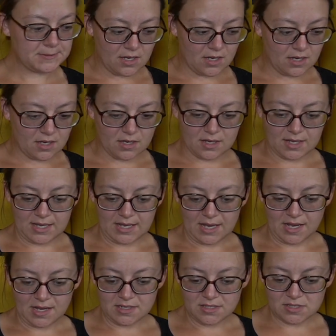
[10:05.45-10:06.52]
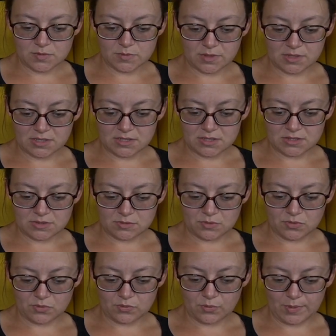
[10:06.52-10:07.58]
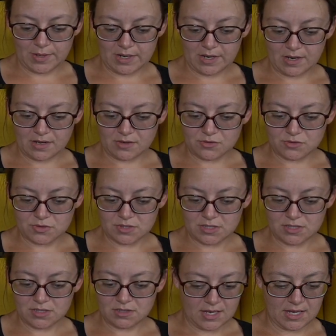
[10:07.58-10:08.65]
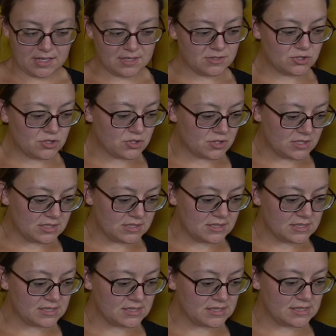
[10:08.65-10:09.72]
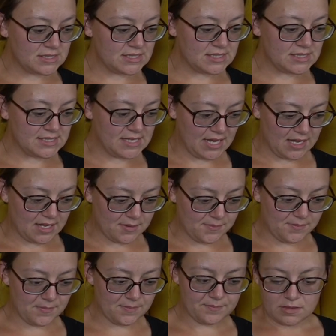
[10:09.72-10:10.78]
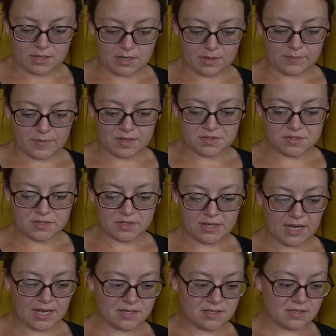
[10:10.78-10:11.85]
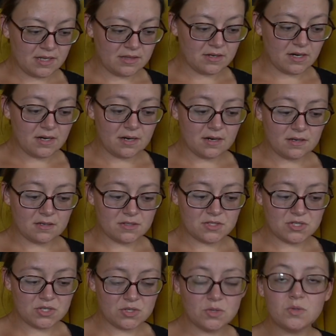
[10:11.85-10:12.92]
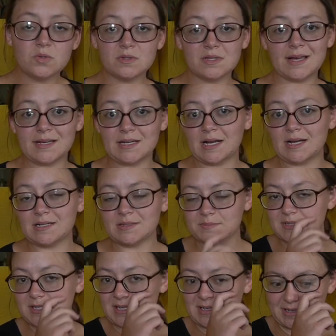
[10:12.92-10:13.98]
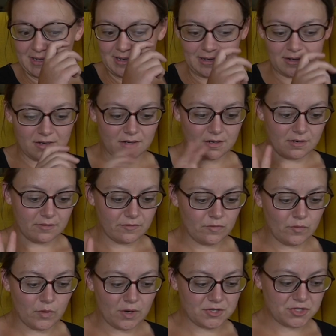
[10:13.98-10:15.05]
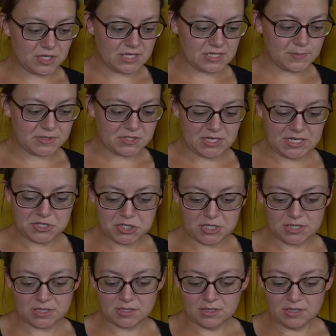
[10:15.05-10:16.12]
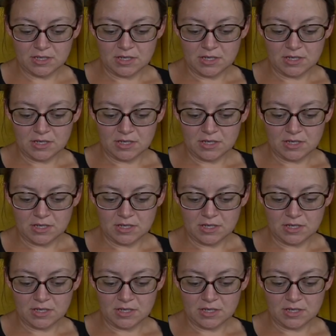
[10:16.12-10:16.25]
Gas, we're gonna do 300. Insurance is the same. Then I'm also gonna add another 2 line items in here for transportation.